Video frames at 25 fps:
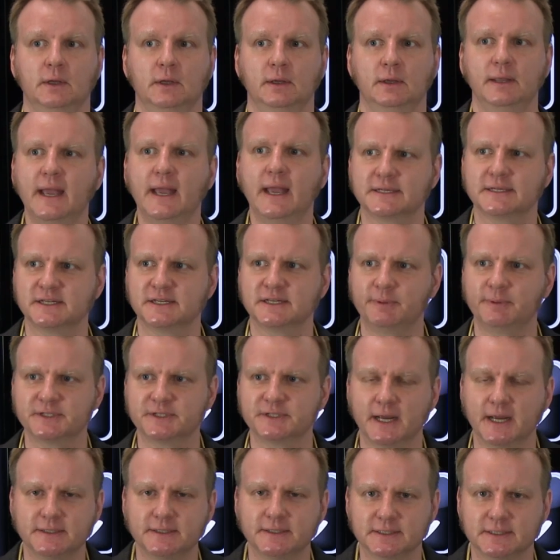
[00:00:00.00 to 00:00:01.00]
Yeah, Simple
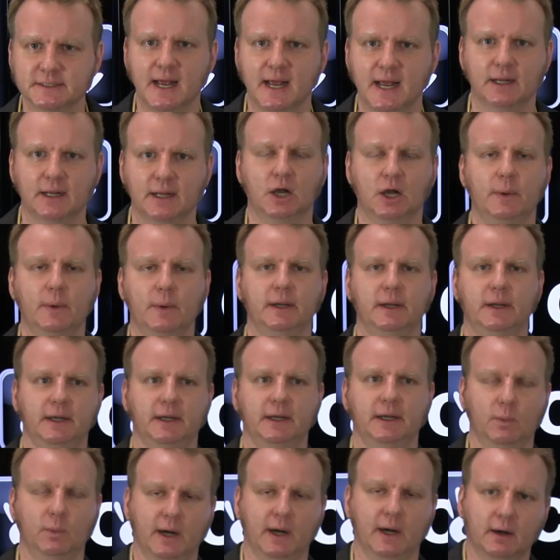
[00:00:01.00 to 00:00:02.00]
Sites is not going
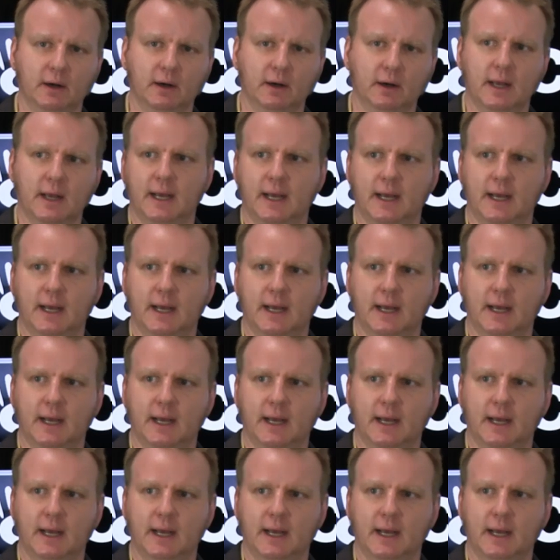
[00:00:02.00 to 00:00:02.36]
anywhere.